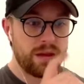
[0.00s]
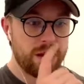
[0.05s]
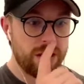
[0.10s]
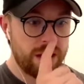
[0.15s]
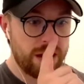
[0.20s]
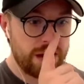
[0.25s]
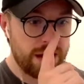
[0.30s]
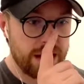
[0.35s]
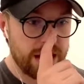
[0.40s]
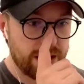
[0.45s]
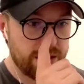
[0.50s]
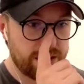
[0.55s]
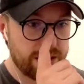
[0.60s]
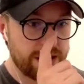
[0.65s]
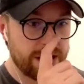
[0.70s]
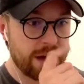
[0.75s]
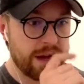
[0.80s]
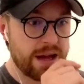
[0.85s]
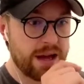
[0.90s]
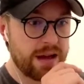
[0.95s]
And now
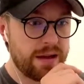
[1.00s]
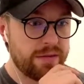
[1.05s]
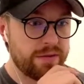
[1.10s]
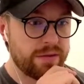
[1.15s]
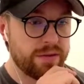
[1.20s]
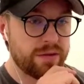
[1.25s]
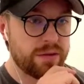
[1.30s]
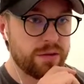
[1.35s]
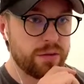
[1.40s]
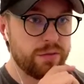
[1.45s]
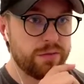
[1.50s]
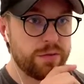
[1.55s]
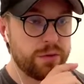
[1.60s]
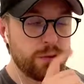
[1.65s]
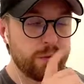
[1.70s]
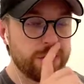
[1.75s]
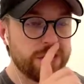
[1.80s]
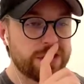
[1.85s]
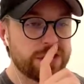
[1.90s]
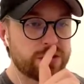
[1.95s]
I have too few
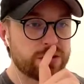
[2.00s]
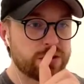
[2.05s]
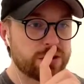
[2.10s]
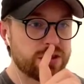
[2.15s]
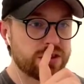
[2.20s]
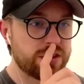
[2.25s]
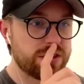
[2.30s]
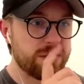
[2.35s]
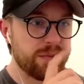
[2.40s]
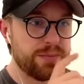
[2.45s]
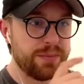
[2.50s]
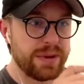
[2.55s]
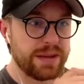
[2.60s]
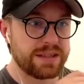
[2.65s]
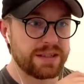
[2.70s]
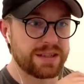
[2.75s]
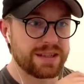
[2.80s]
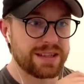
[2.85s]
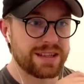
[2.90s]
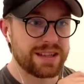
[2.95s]
resources to
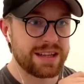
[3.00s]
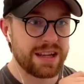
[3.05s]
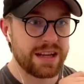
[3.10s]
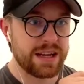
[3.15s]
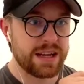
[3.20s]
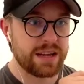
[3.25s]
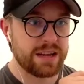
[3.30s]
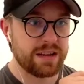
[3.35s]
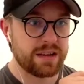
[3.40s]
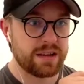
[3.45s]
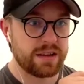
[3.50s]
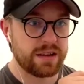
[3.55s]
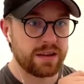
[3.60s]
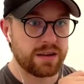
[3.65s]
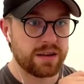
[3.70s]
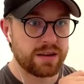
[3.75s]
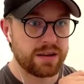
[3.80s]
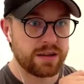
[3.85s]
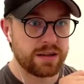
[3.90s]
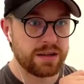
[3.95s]
basically get anything
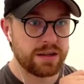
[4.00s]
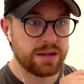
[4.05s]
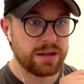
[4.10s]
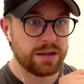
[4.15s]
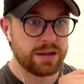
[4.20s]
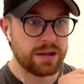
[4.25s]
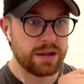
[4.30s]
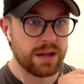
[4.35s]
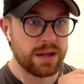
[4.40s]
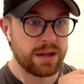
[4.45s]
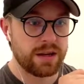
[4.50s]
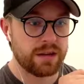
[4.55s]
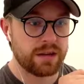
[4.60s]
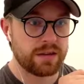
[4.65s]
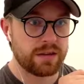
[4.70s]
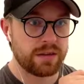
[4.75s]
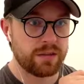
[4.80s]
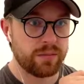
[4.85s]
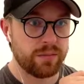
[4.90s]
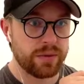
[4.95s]
done, get
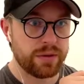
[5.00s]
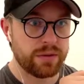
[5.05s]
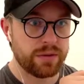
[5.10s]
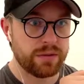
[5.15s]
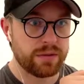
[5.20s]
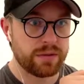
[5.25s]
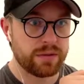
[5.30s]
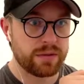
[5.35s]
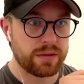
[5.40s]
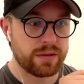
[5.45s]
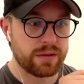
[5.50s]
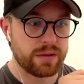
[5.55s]
anything built.